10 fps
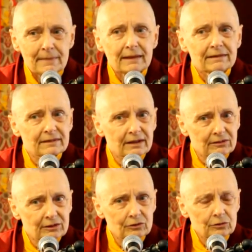There's
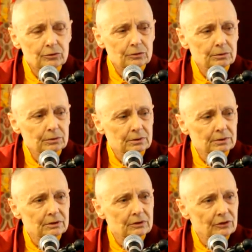nothing to do,
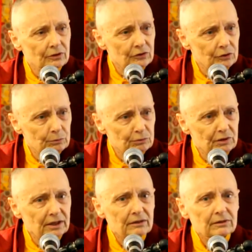just to
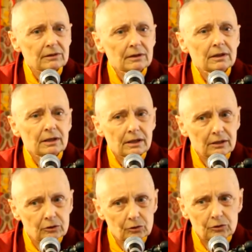breathe
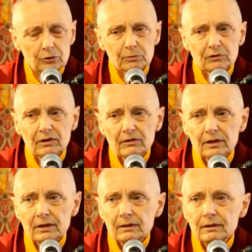and know you're
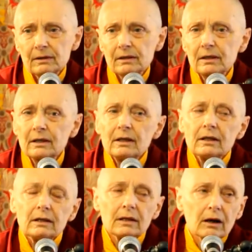breathing.
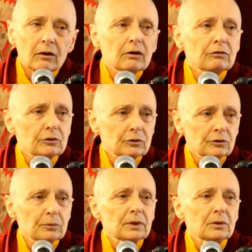Now, of
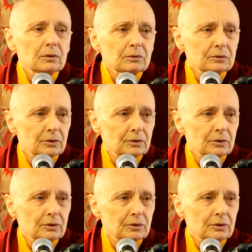course, we all